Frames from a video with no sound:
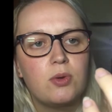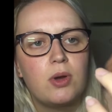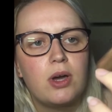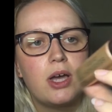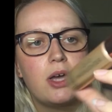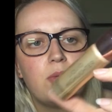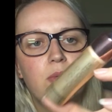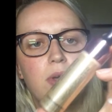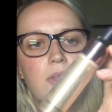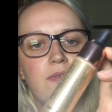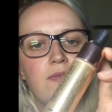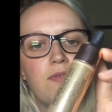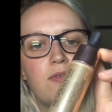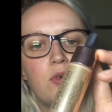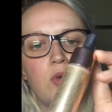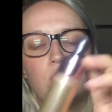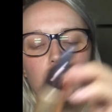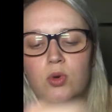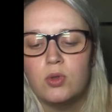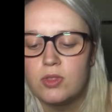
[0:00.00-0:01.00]
I went
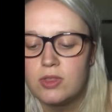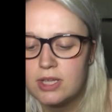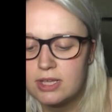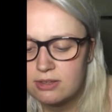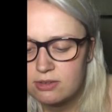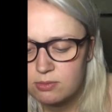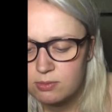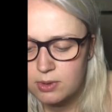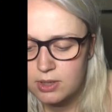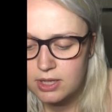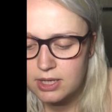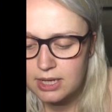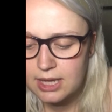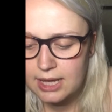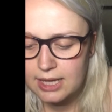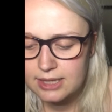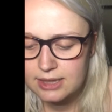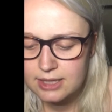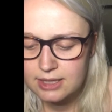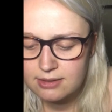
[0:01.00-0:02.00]
for this one,
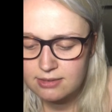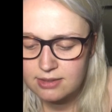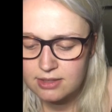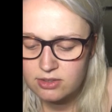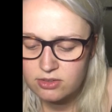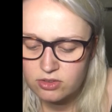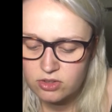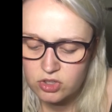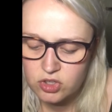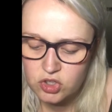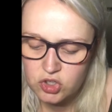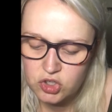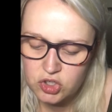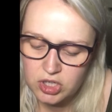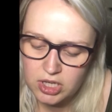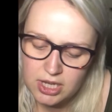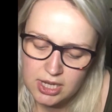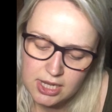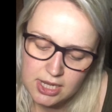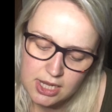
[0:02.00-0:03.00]
and this is the
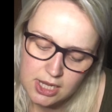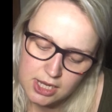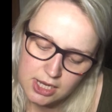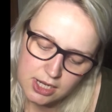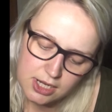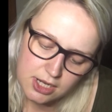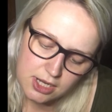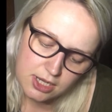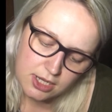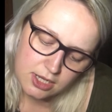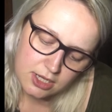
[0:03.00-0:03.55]
shade